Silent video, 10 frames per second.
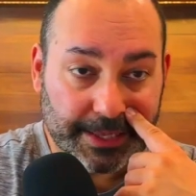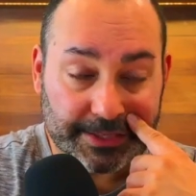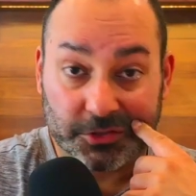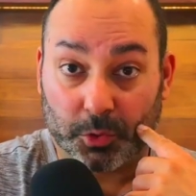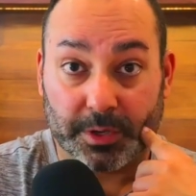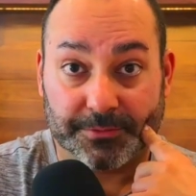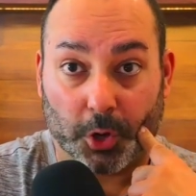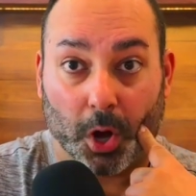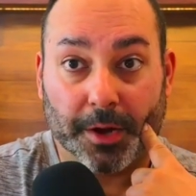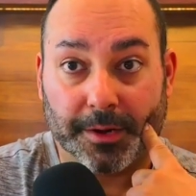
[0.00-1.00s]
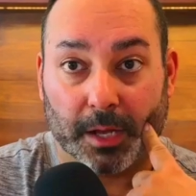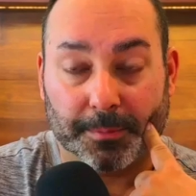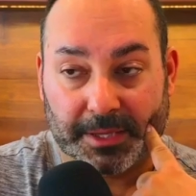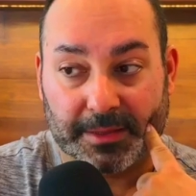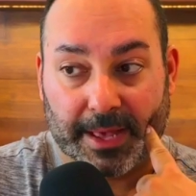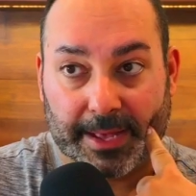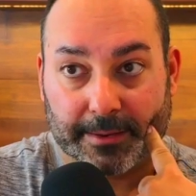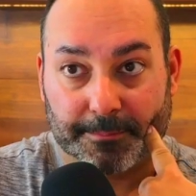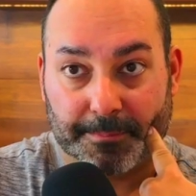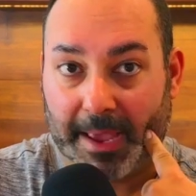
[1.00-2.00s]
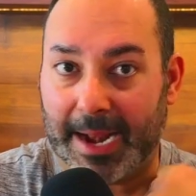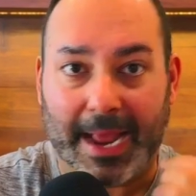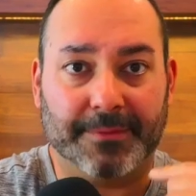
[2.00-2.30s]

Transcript: it sort of dawned on me that, man,